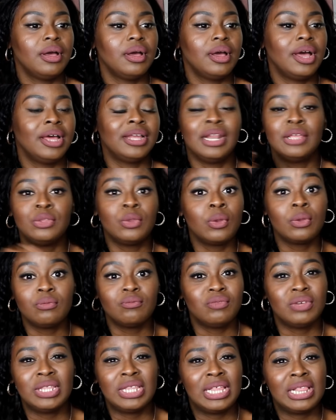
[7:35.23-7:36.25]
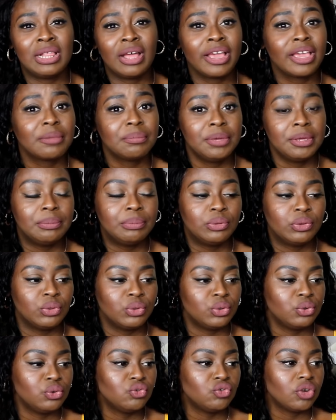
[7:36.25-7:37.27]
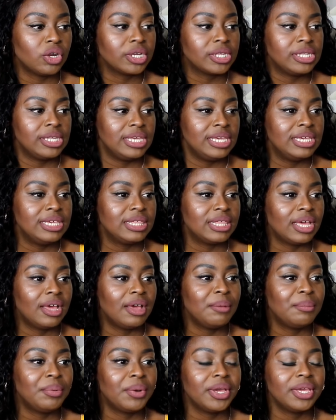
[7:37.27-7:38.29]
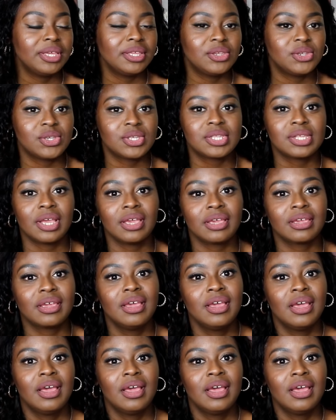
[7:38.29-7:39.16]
and I don't really like people that do drugs either, but it just, like,